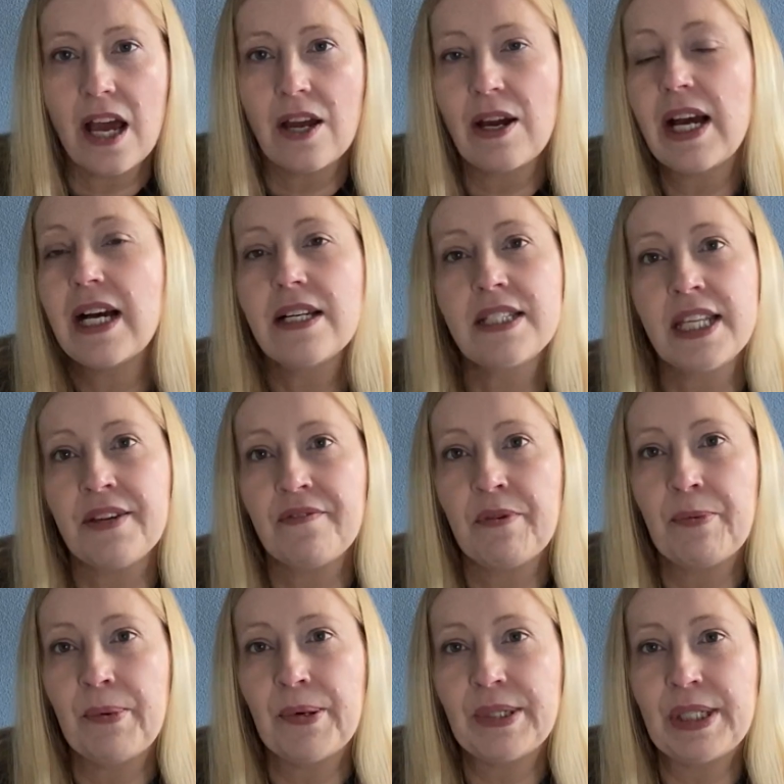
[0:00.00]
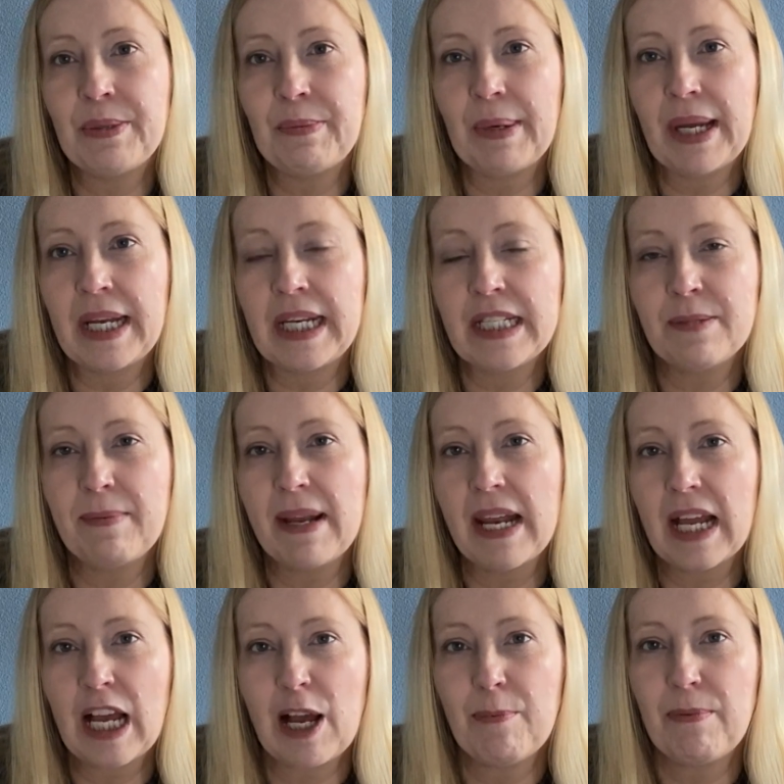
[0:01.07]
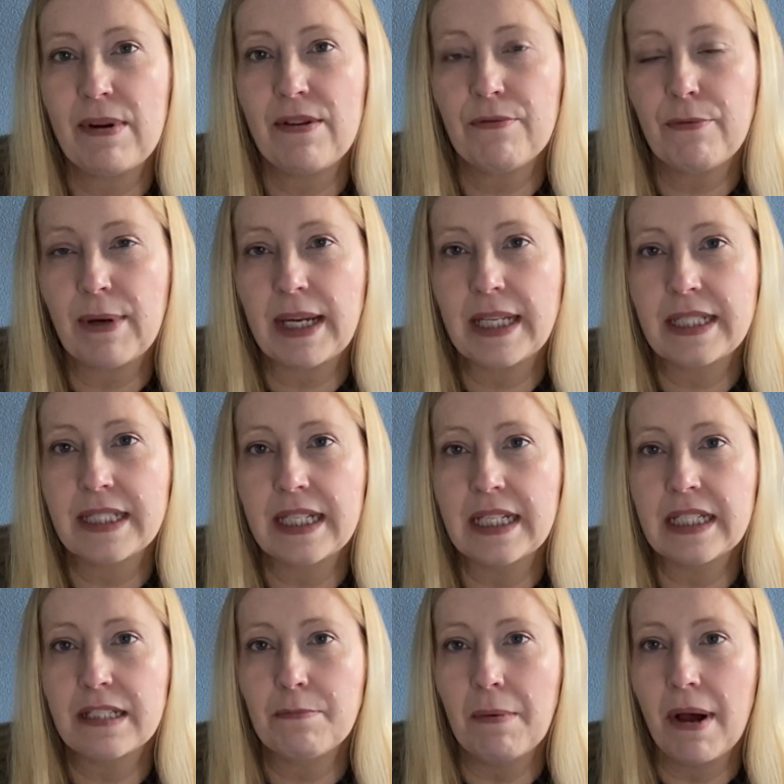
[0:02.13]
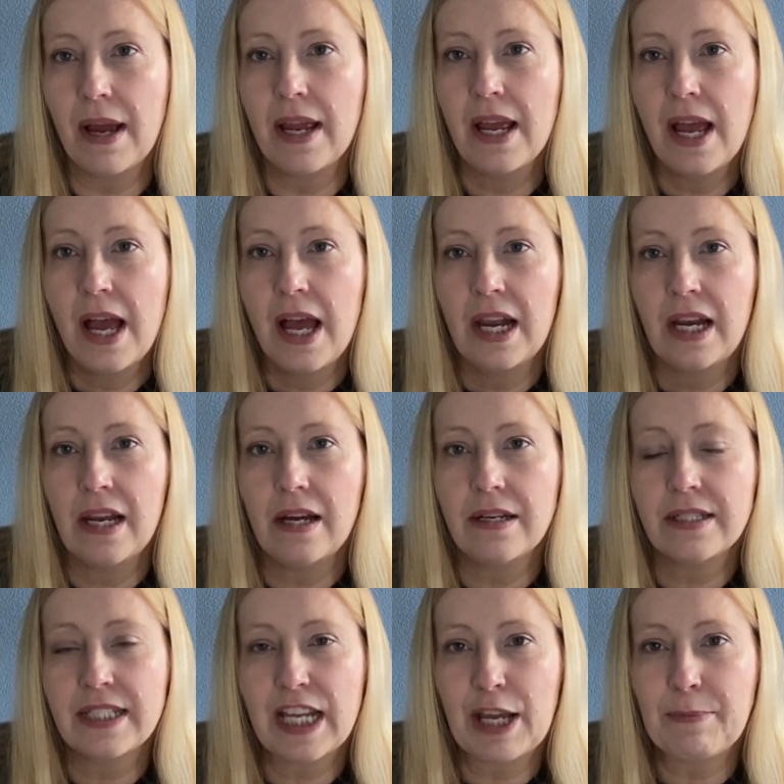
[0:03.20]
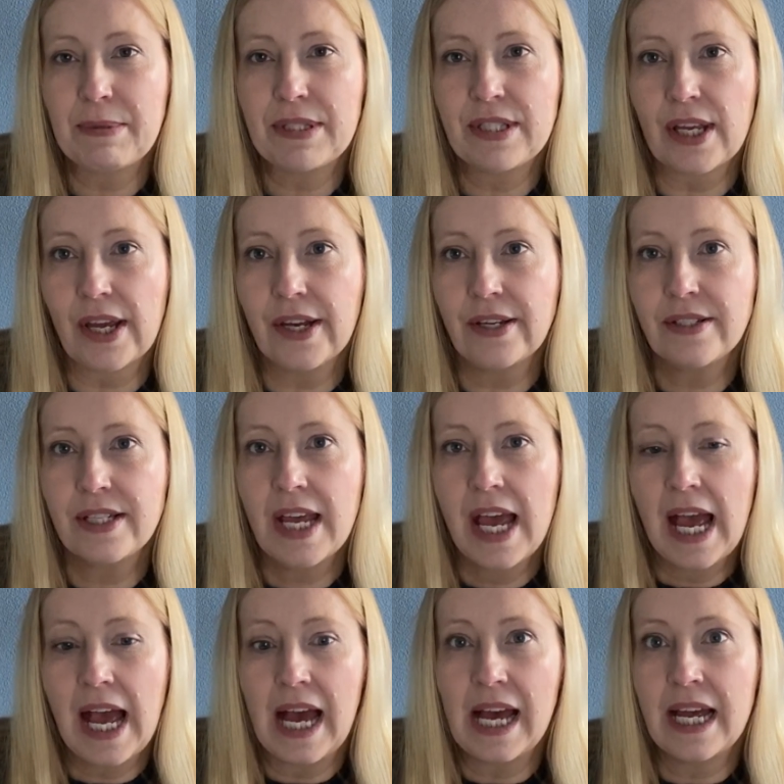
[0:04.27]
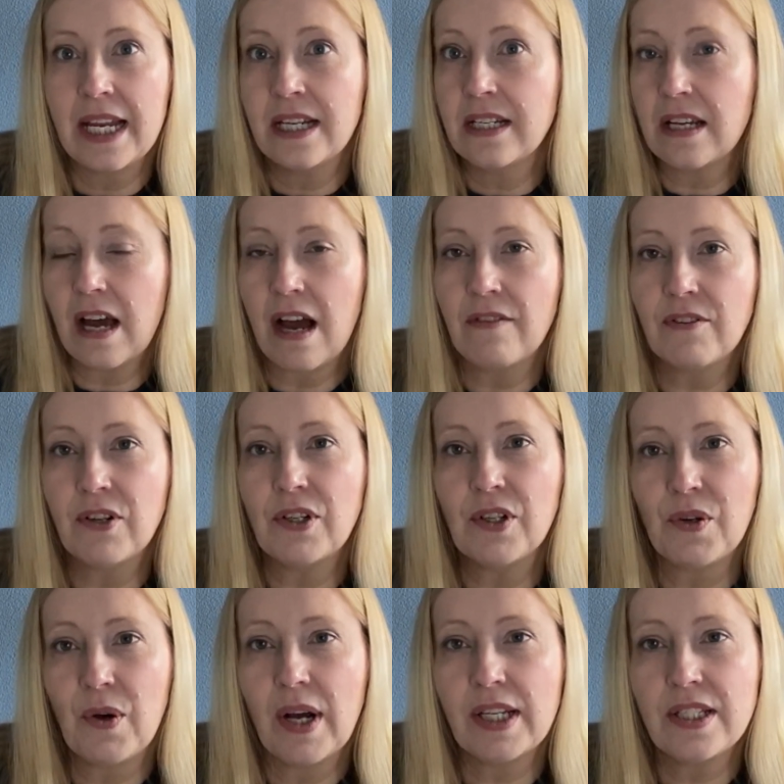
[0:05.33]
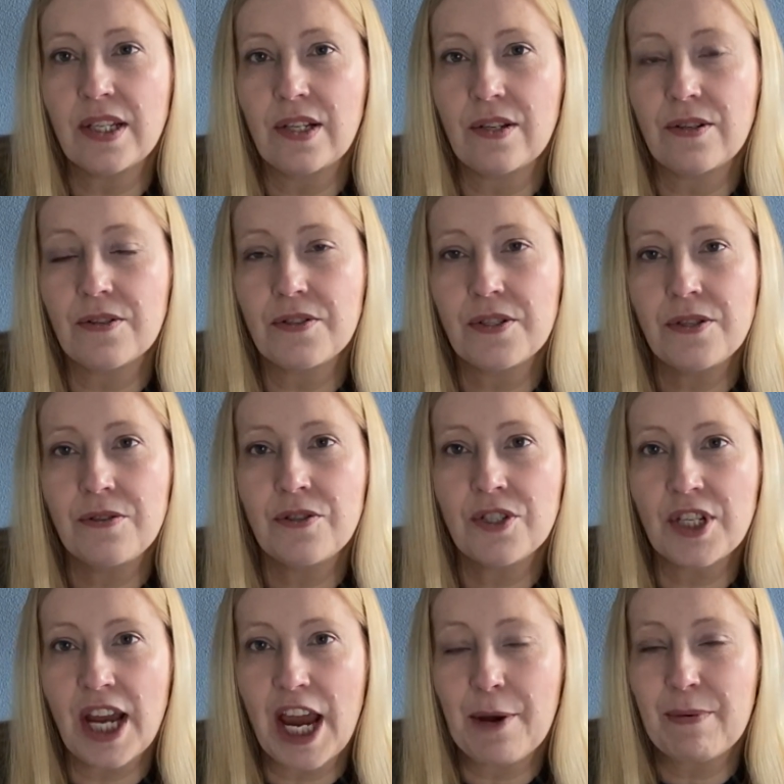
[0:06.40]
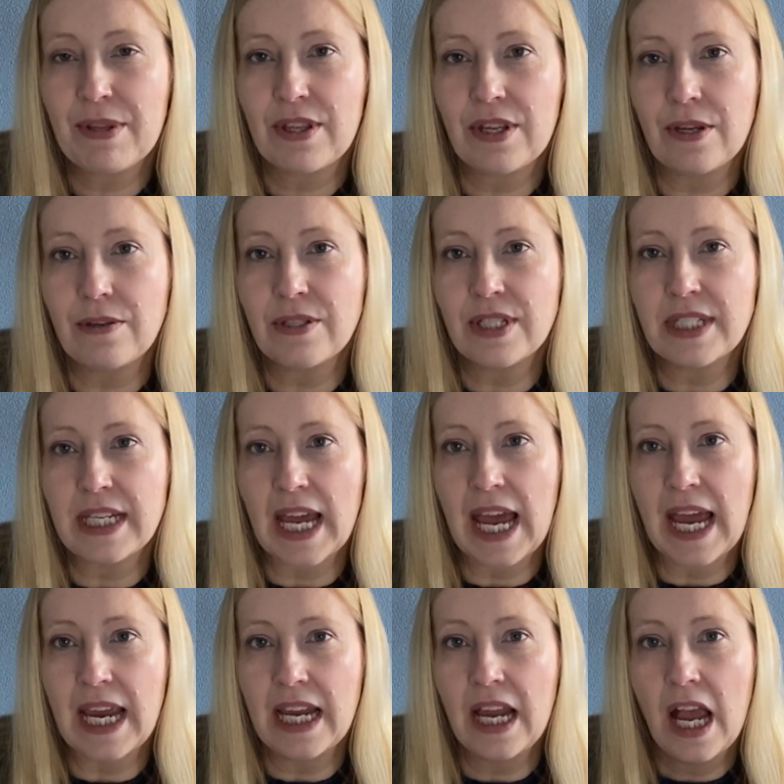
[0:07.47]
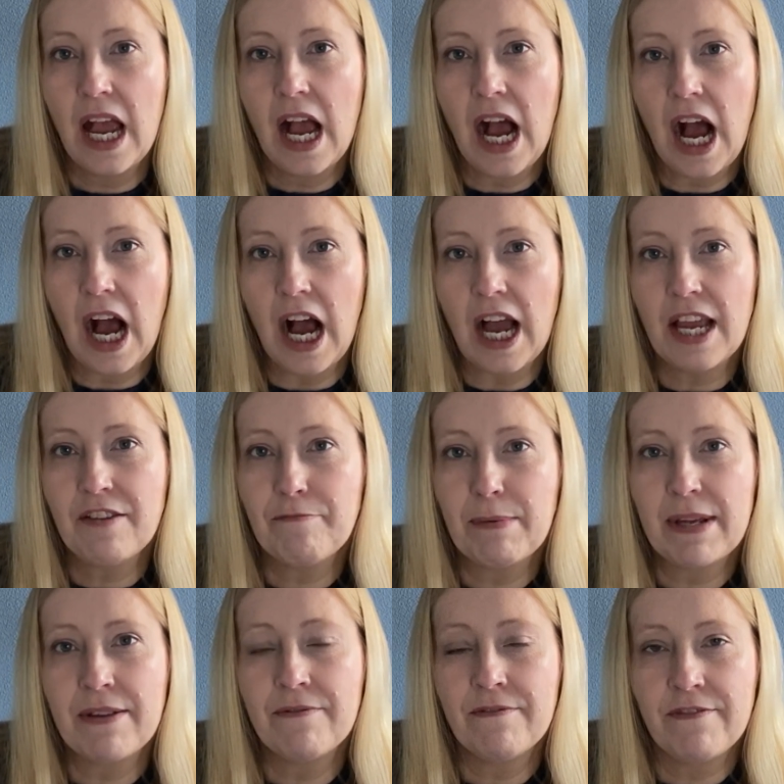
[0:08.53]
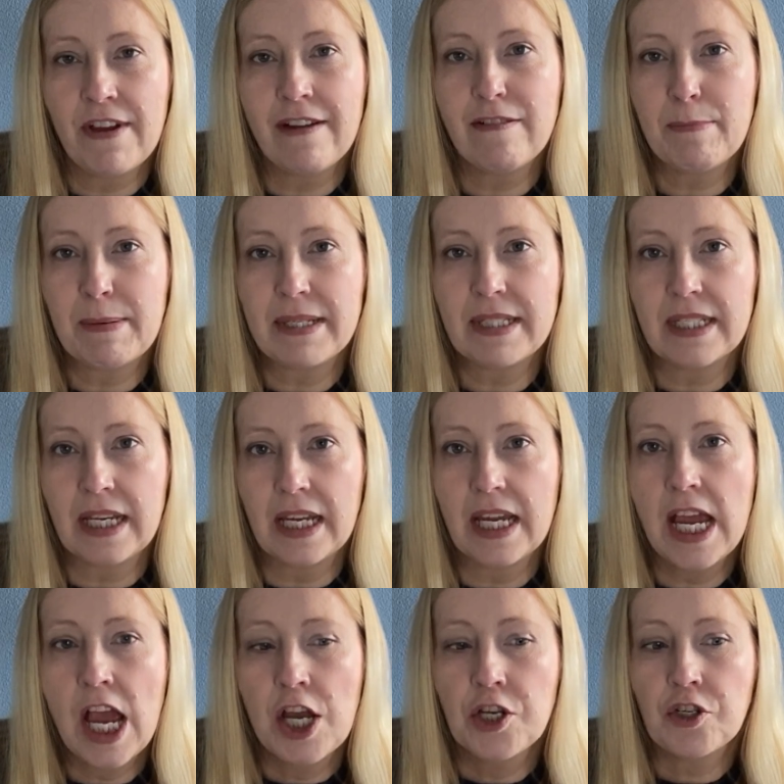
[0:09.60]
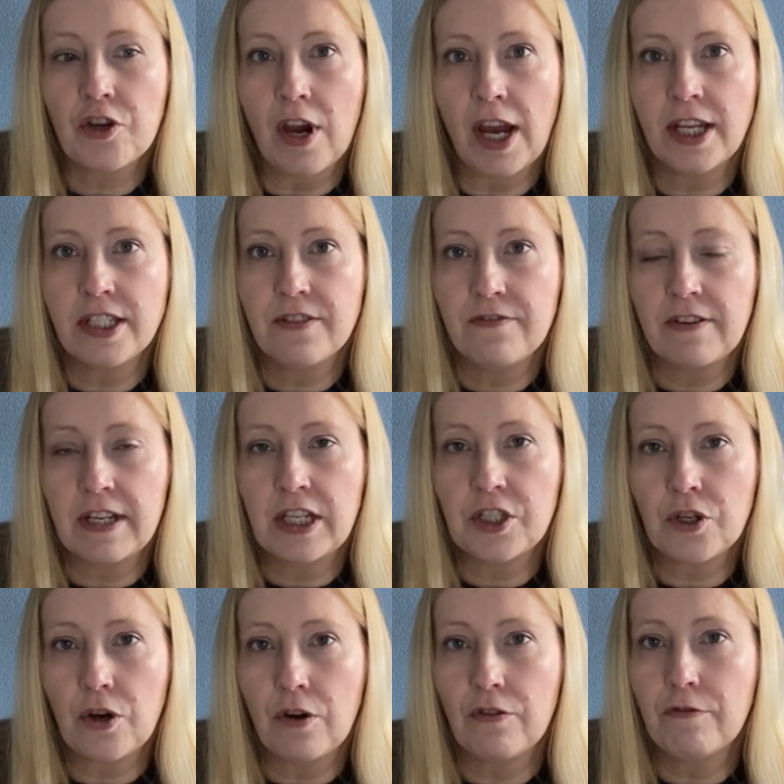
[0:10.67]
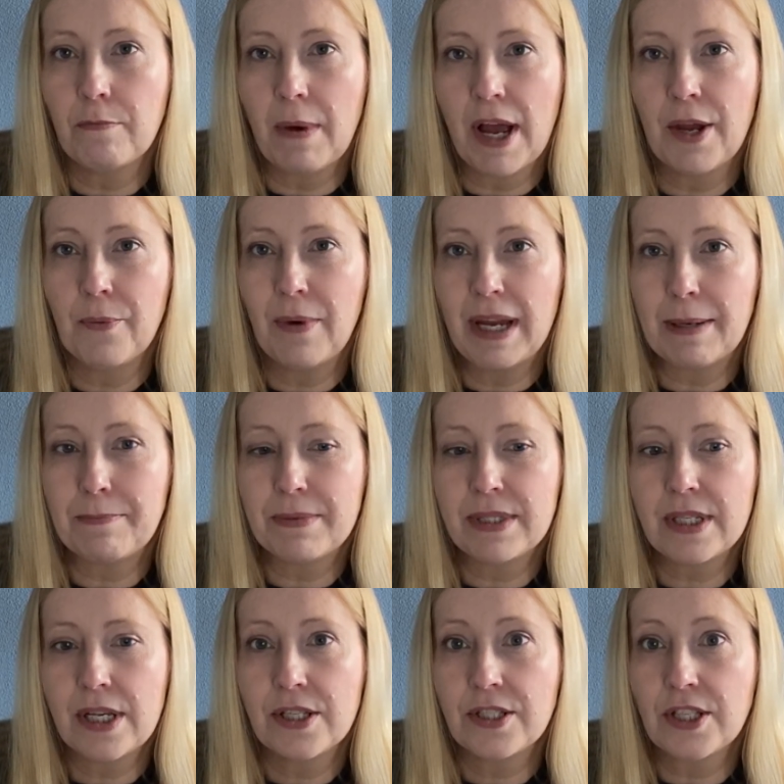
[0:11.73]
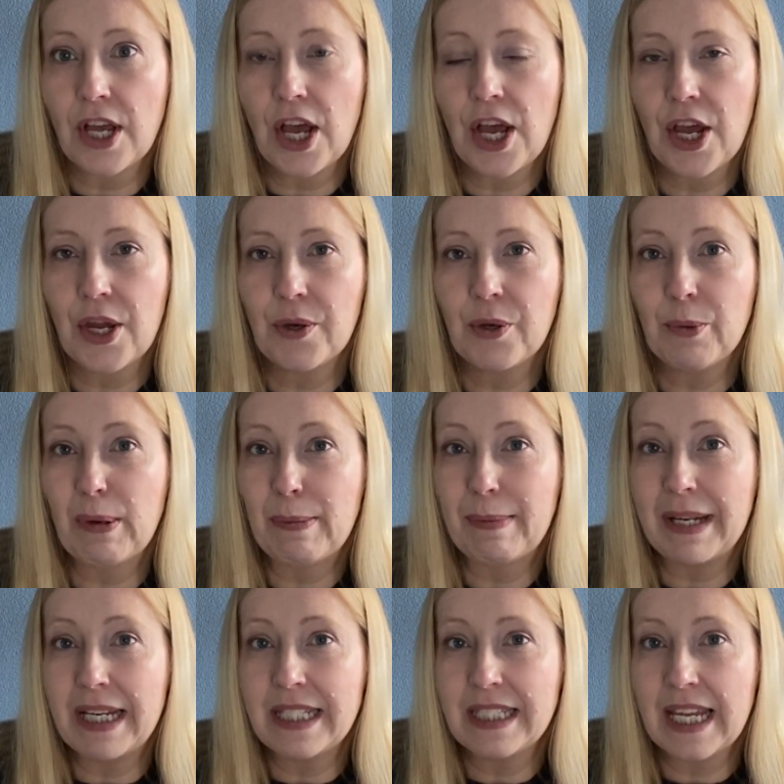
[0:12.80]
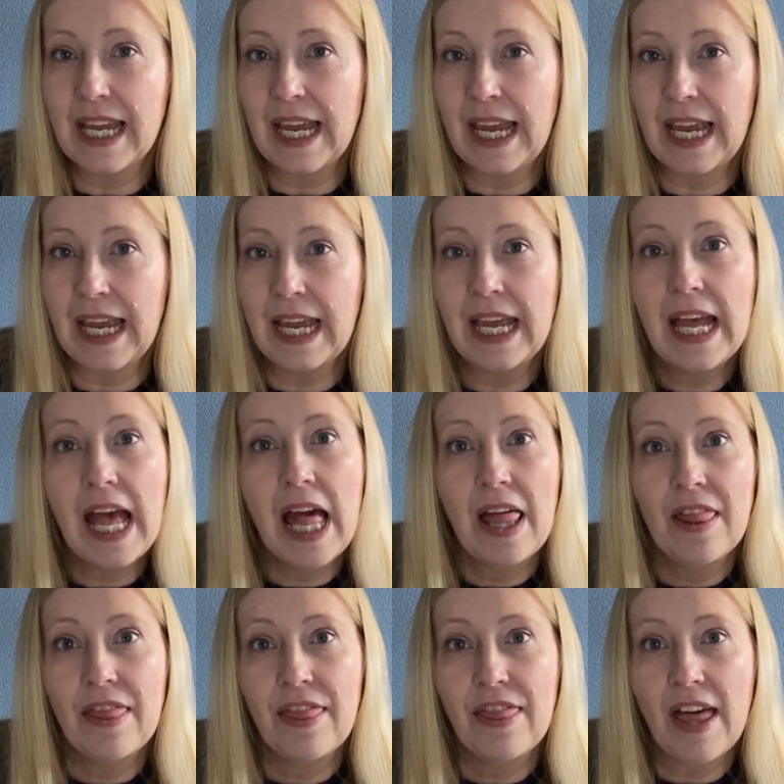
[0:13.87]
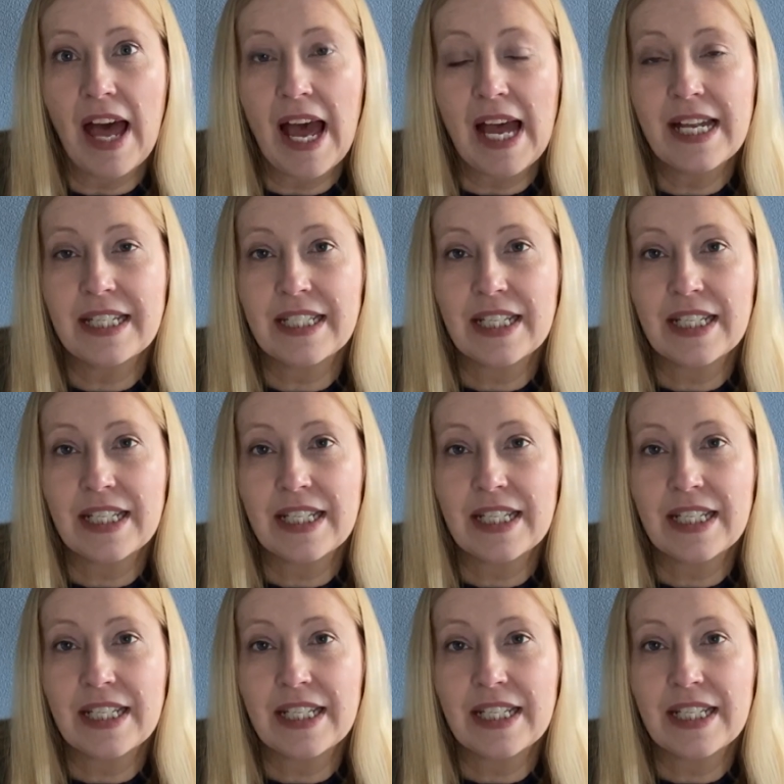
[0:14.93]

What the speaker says: how's everybody been? It's been a couple of weeks since my last episode and I've got quite a lot to share with you today. I've been very busy trying to finish off my whips, so you'll be pleased to hear that